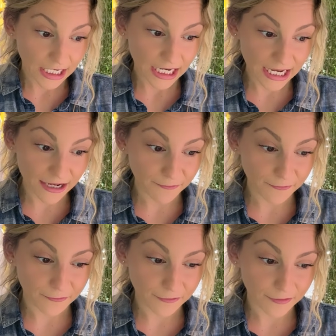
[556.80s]
if
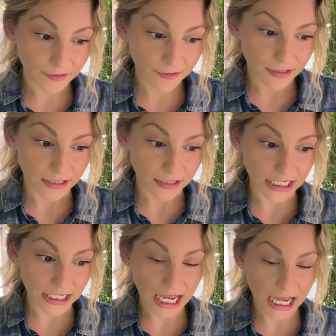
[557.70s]

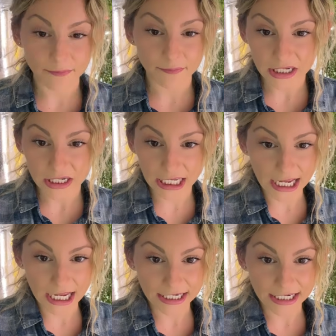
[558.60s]
the
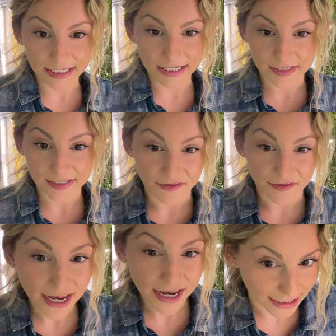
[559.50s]
NPK is
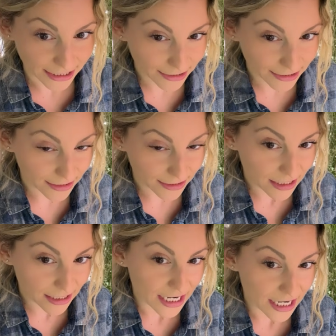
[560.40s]
synthetic,
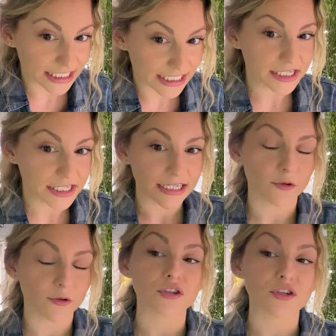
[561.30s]
it doesn't need,
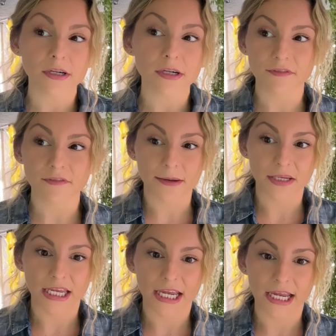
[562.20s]
or the source of the
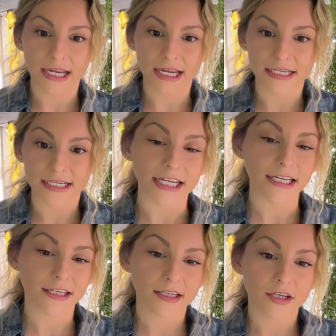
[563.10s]
NPK is
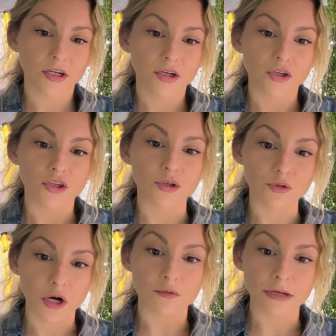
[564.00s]
synthetic, you
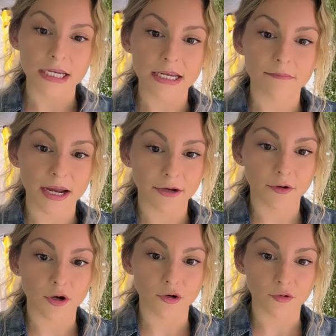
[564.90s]
don't need
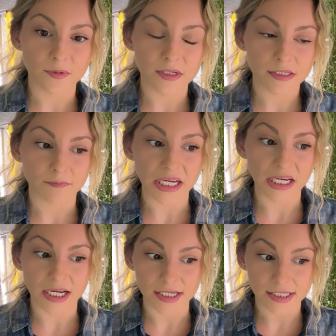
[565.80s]
microbes
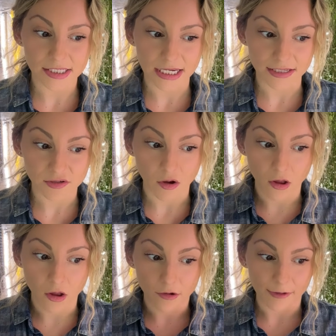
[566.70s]
because it's
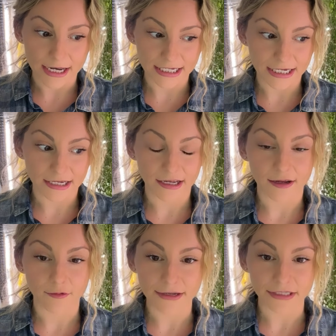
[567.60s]
already
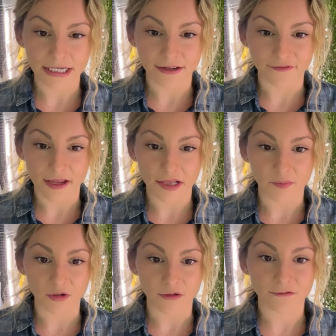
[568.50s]
readily
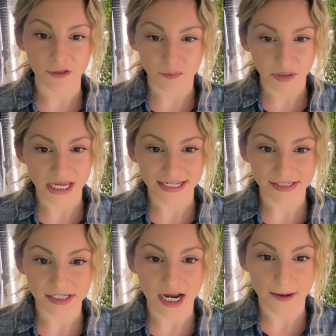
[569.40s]
available for the
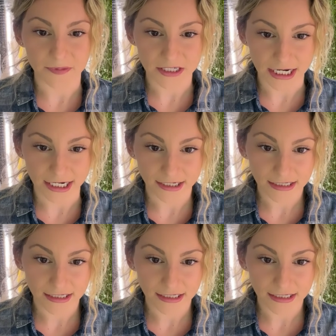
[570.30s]
plants to uptake.